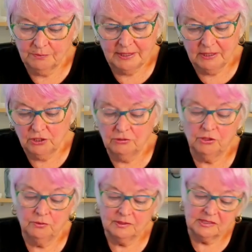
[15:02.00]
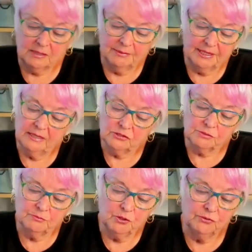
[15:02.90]
could be you and somebody
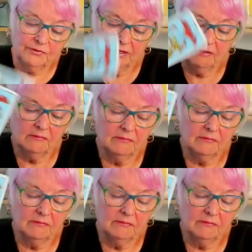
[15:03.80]
else moving